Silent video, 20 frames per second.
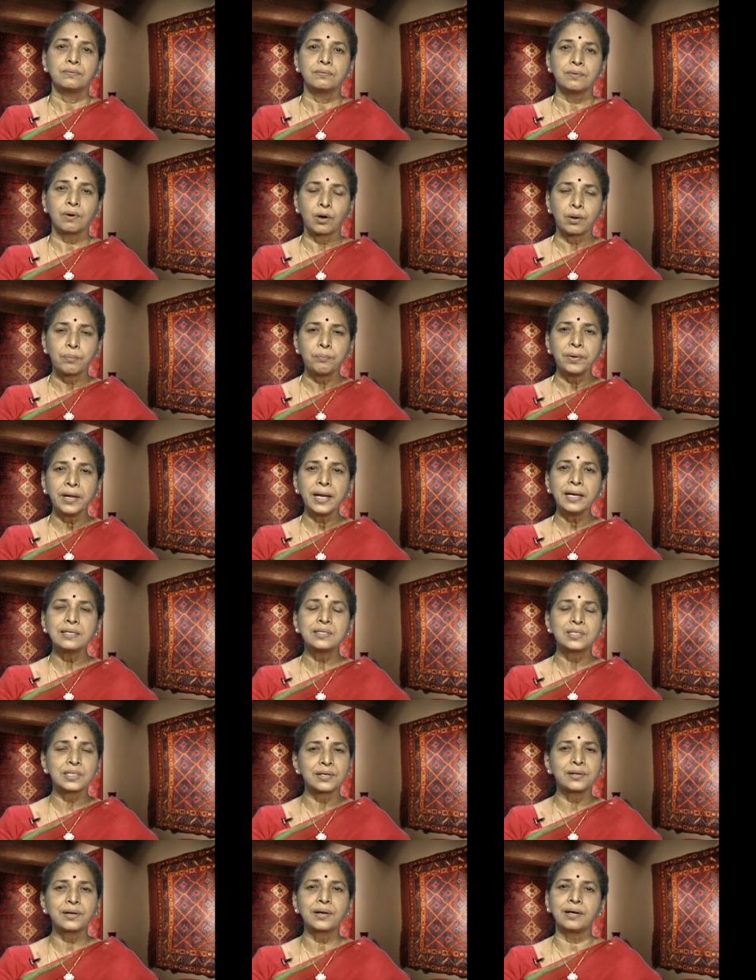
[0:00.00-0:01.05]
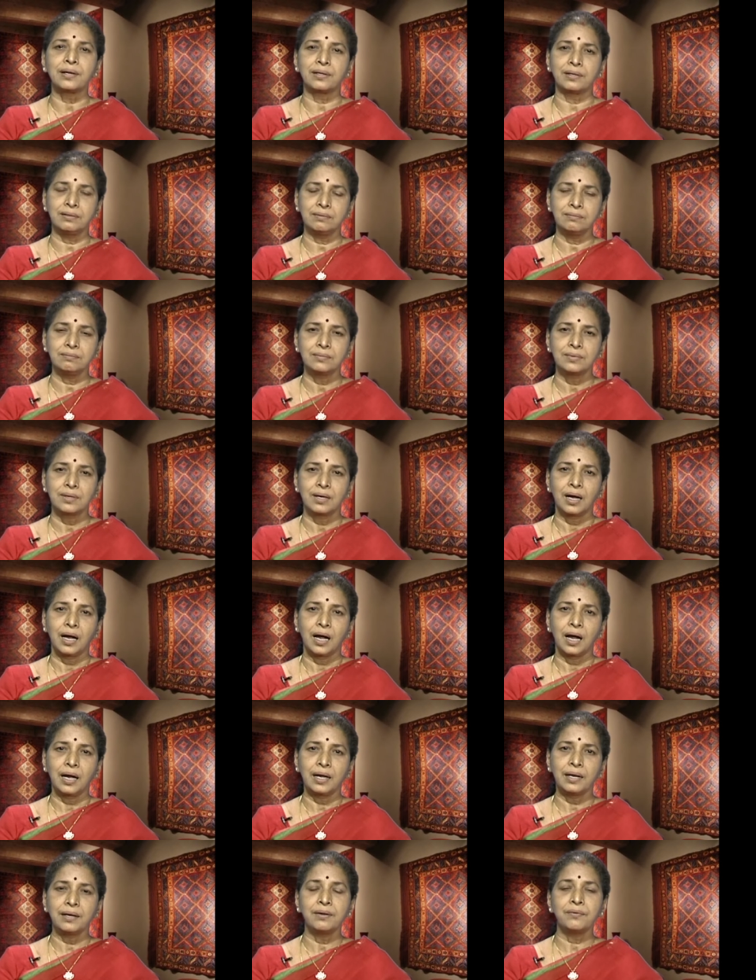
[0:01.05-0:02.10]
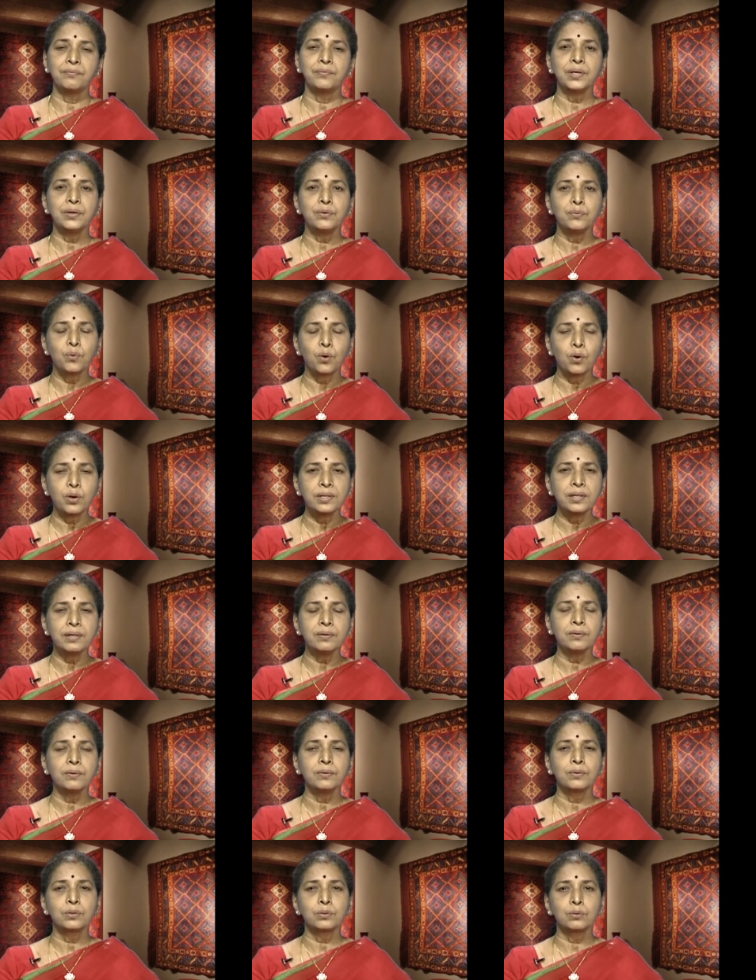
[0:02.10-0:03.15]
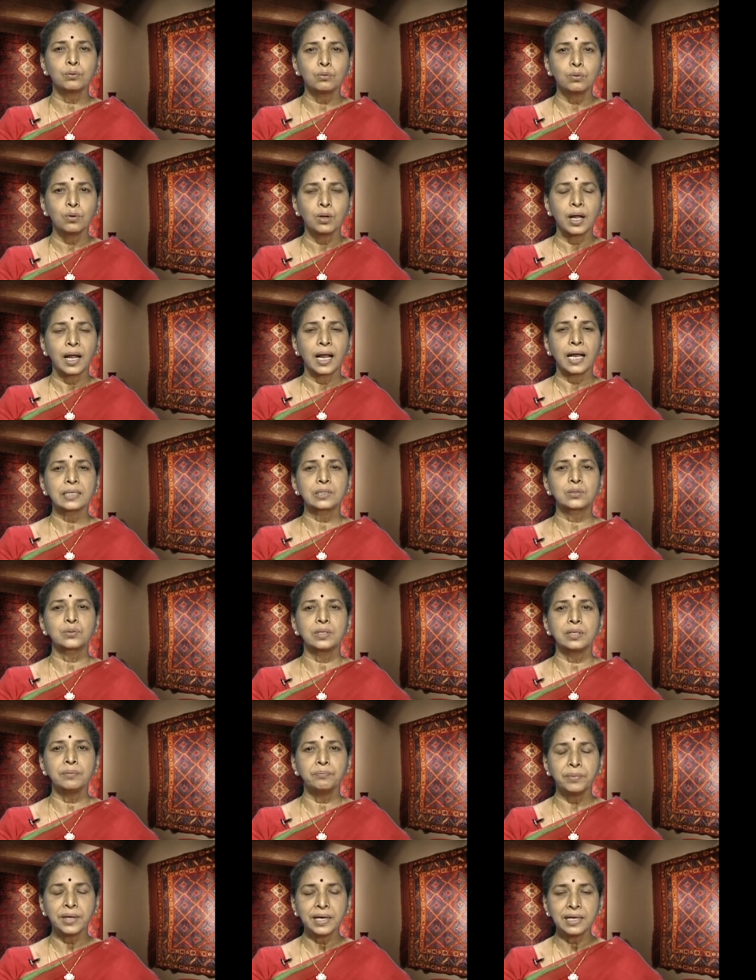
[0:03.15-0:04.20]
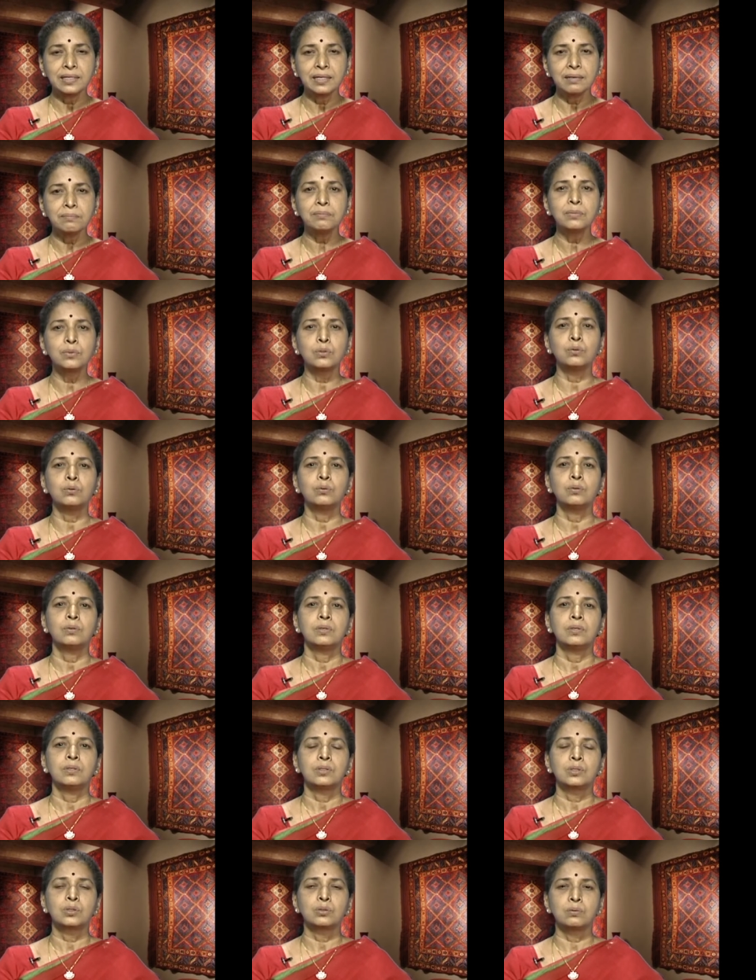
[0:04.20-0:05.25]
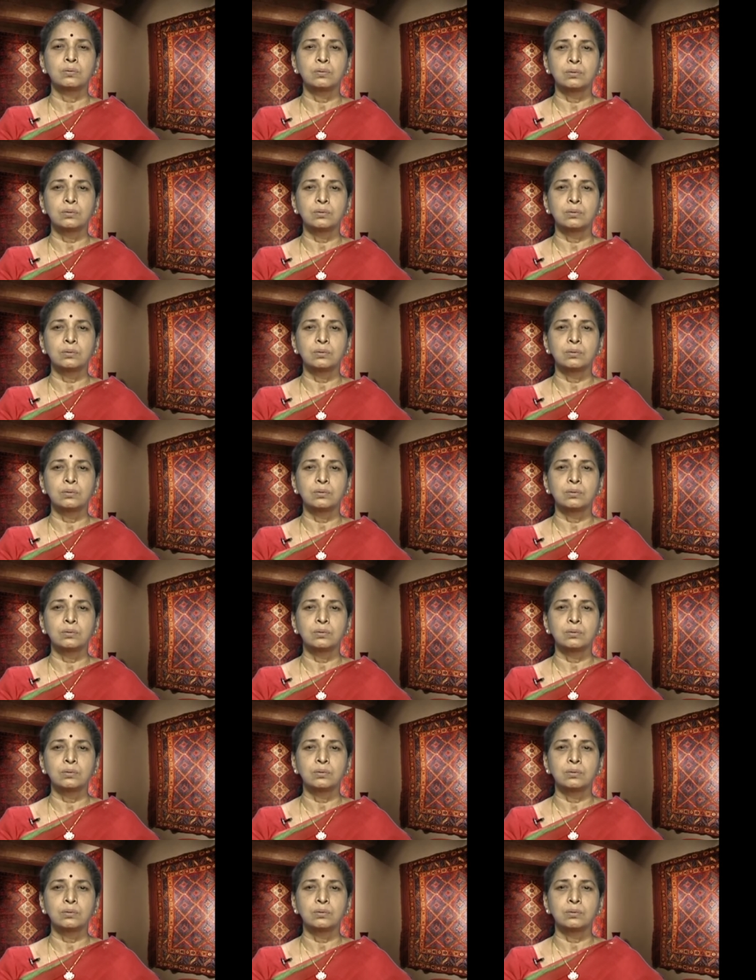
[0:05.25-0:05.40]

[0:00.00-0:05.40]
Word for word: are made generally and when you want them to actually make them to so,